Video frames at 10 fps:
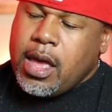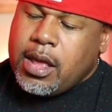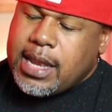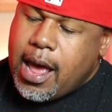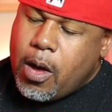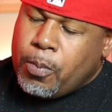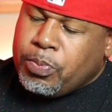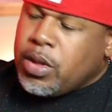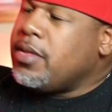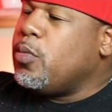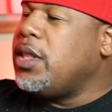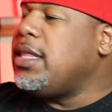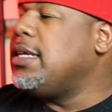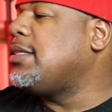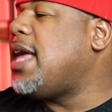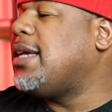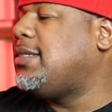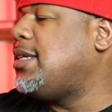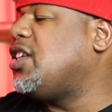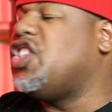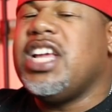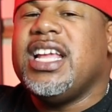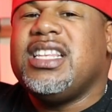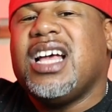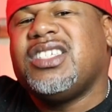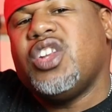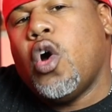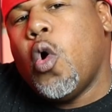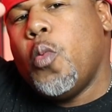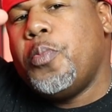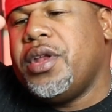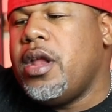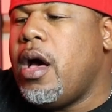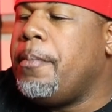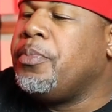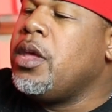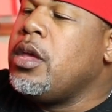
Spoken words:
Now with this last section, it doesn't open up,